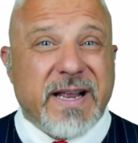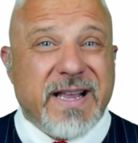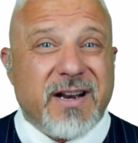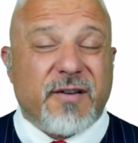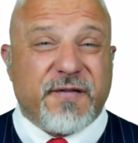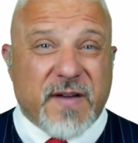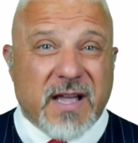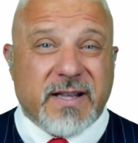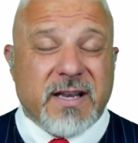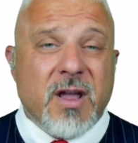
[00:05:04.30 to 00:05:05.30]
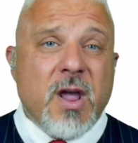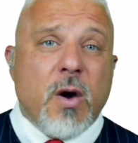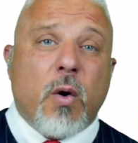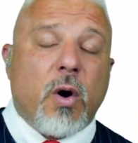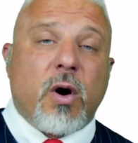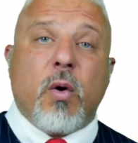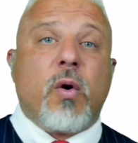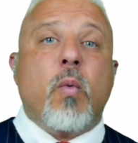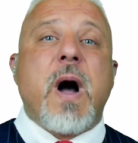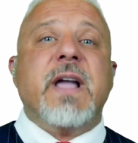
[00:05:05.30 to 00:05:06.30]
in are failing, or
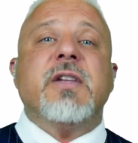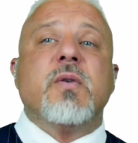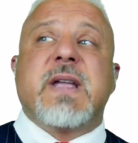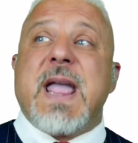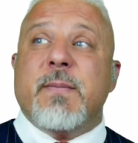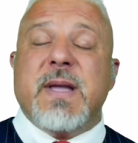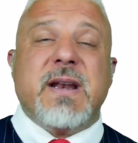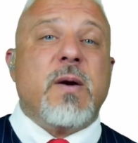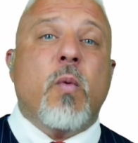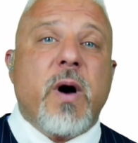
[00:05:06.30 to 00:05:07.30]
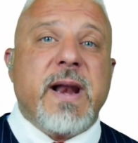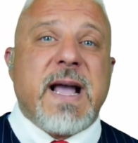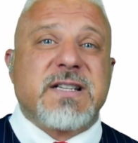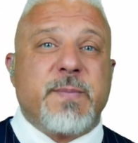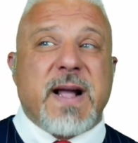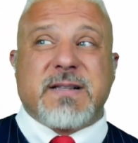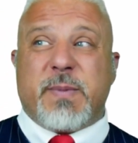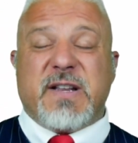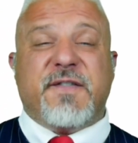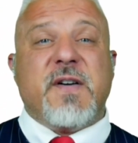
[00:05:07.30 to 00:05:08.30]
why you came in on one aspect, but
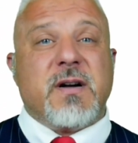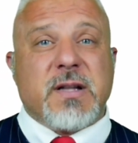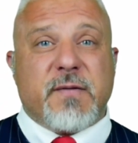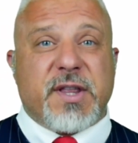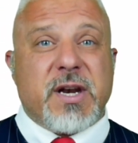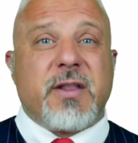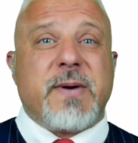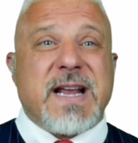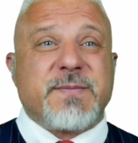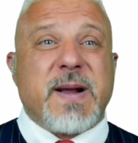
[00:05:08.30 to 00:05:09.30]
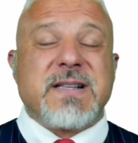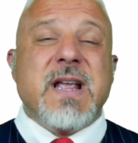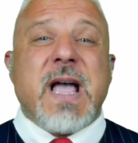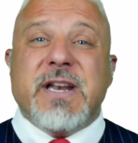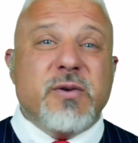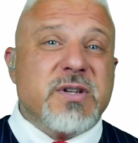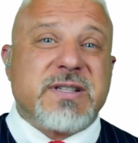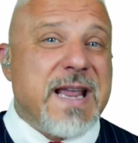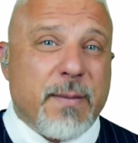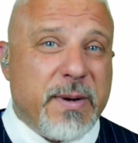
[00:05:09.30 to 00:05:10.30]
you fell in love with another aspect, and you just
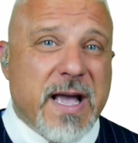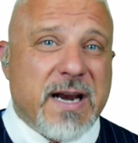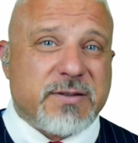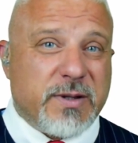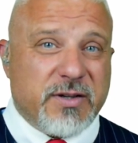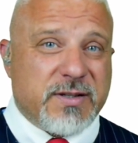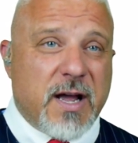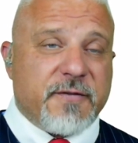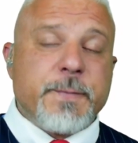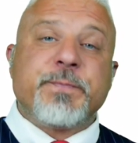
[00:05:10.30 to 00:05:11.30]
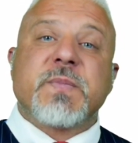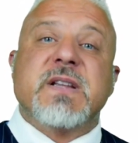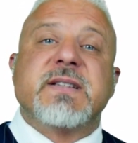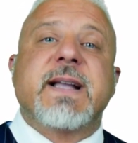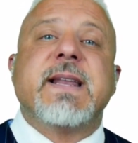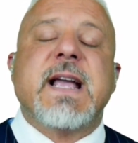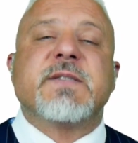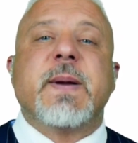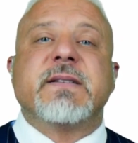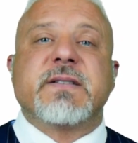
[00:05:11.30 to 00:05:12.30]
can't be honest with yourself. The second
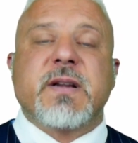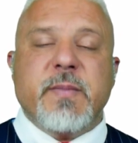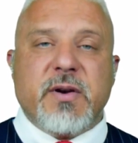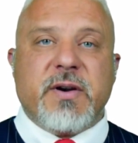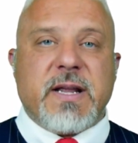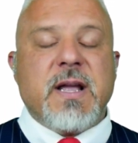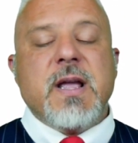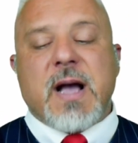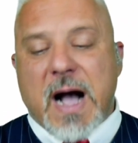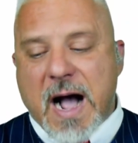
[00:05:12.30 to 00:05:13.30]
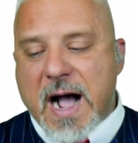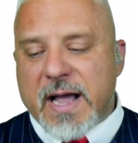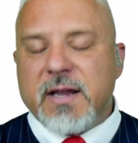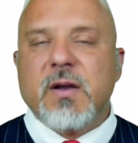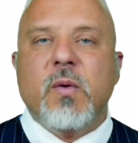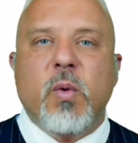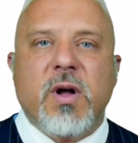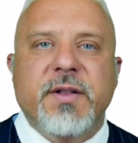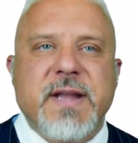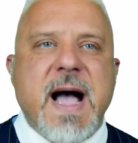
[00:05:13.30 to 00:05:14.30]
aspect is community. I will
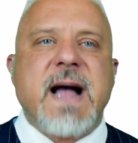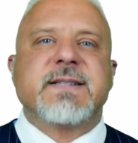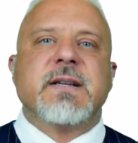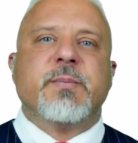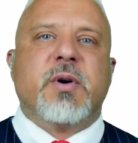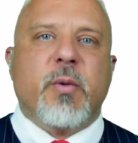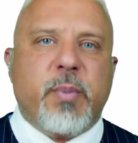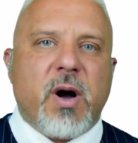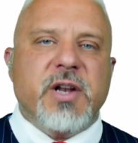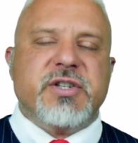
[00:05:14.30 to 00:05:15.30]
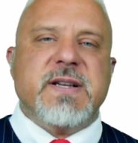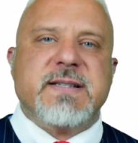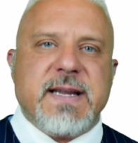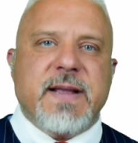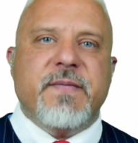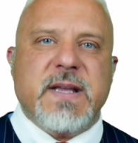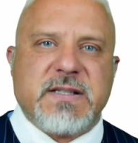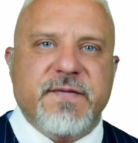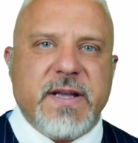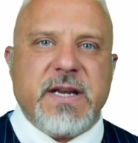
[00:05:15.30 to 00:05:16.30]
not pull punches in this
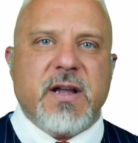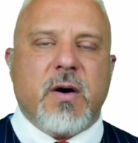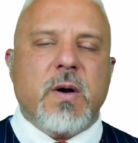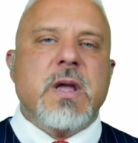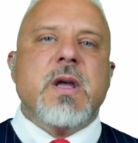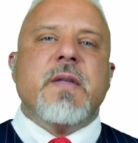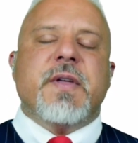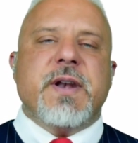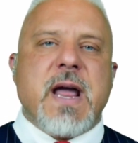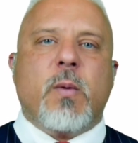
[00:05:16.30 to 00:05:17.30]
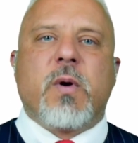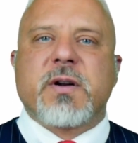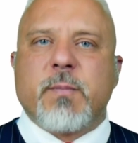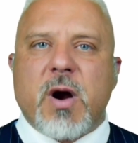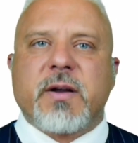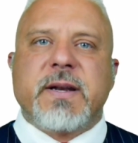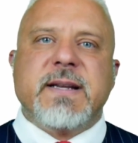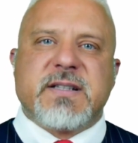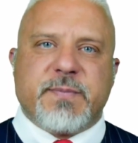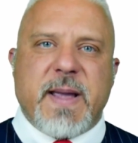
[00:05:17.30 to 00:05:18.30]
video. The network marketing
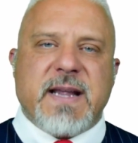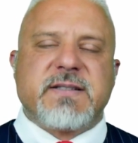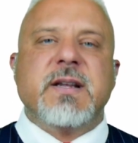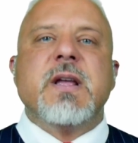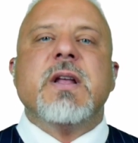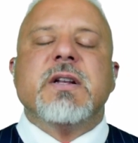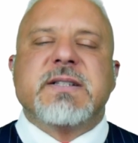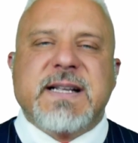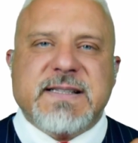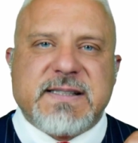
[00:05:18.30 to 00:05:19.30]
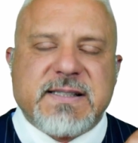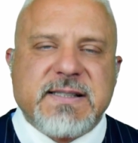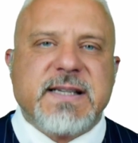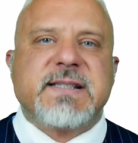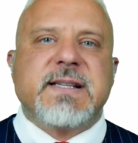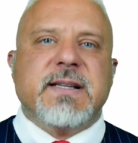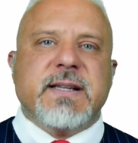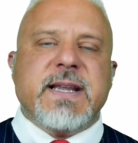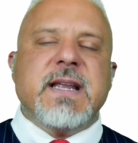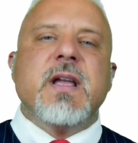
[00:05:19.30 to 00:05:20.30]
space
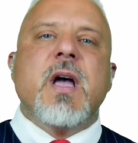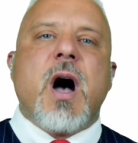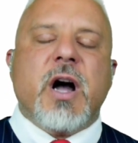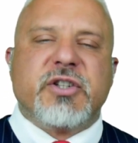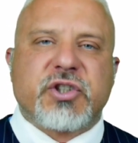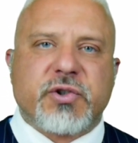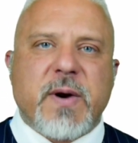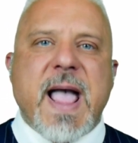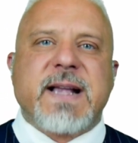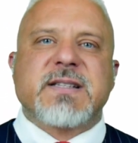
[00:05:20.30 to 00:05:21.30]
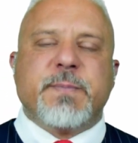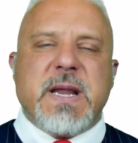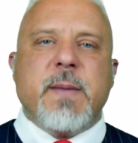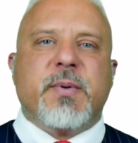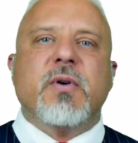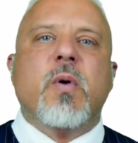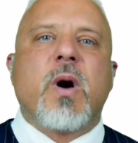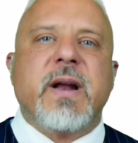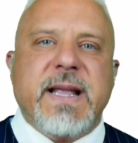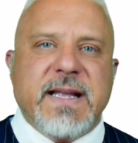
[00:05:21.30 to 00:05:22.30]
consistently attracts people who
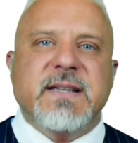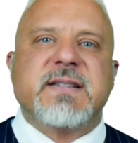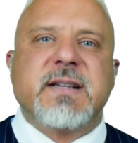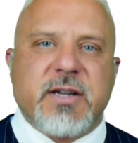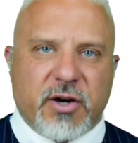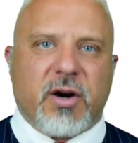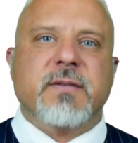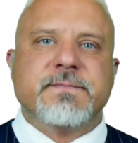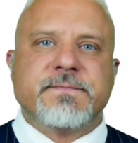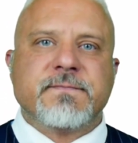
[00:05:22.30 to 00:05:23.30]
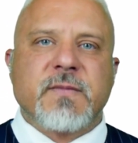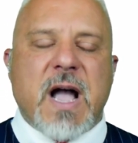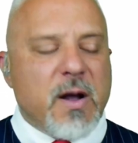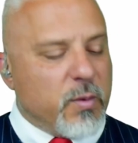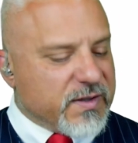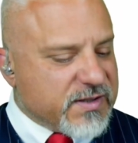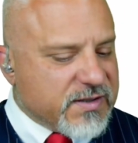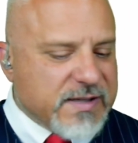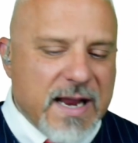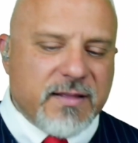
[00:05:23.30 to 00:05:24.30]
are insecure. I will
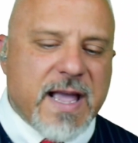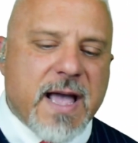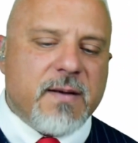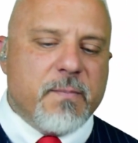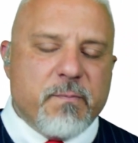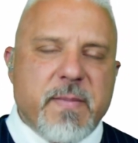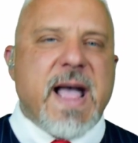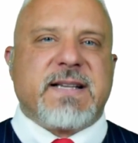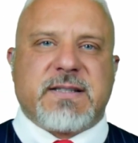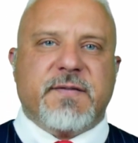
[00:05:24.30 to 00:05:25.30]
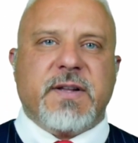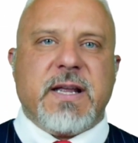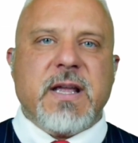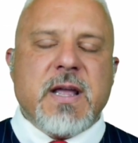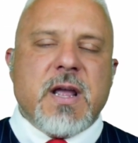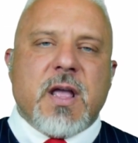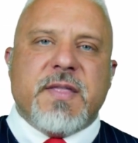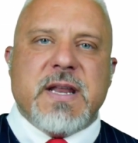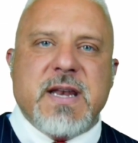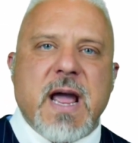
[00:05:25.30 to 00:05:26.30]
say that massively. The
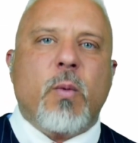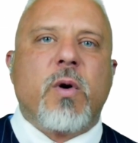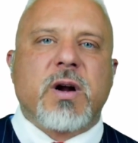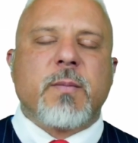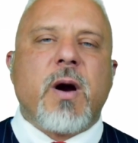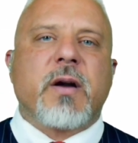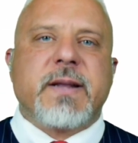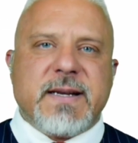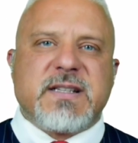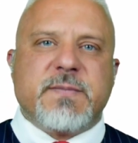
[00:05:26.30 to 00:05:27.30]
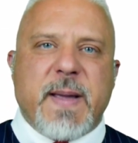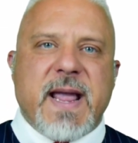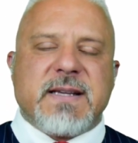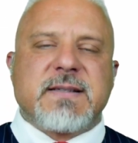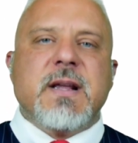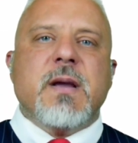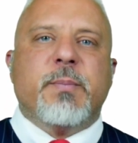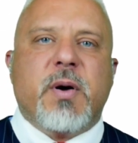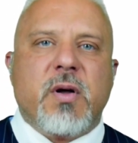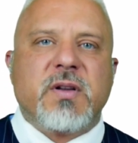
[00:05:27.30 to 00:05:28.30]
network marketing space
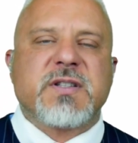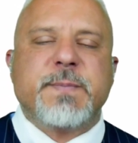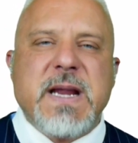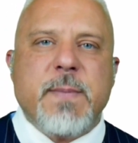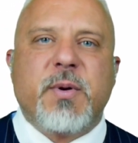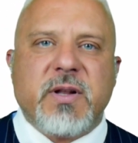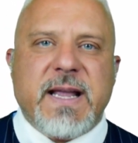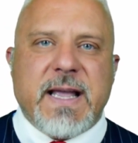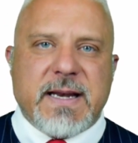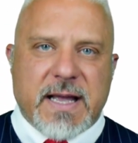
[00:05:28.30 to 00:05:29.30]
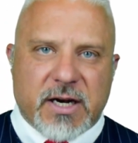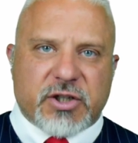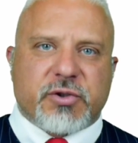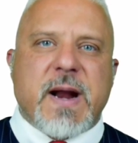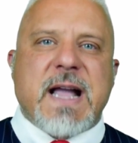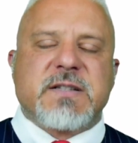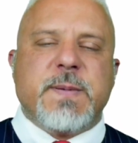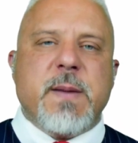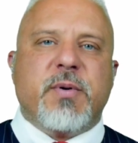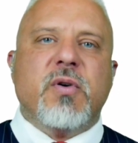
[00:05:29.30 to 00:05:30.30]
pulls people in and attracts
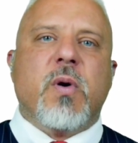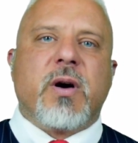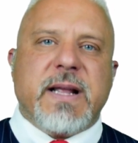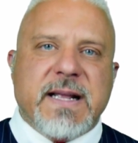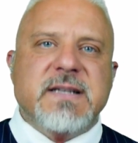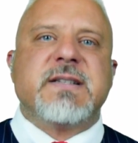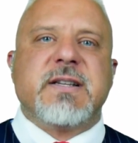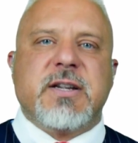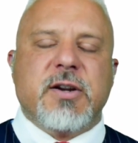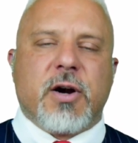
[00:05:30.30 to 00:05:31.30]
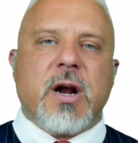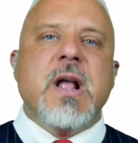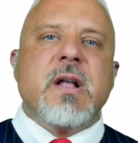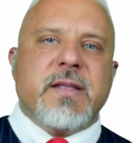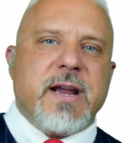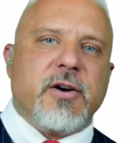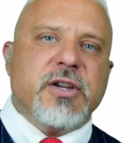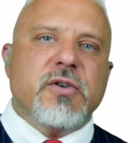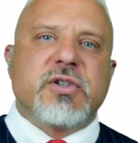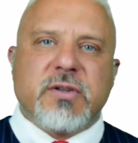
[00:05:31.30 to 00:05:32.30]
people who are insecure. They are
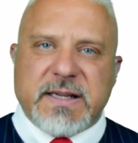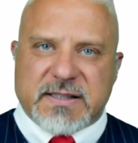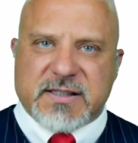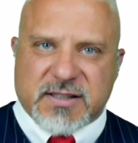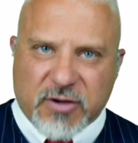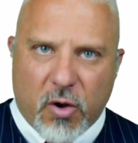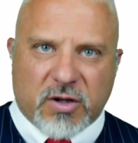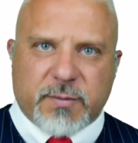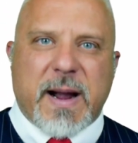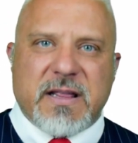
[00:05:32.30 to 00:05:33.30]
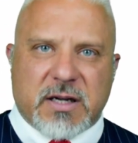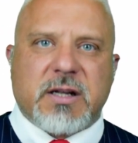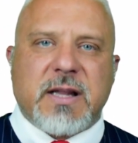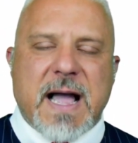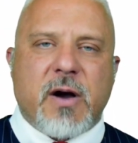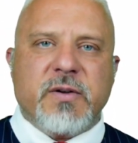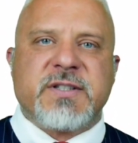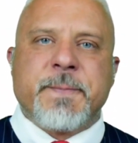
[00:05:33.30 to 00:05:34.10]
usually sold by the clowns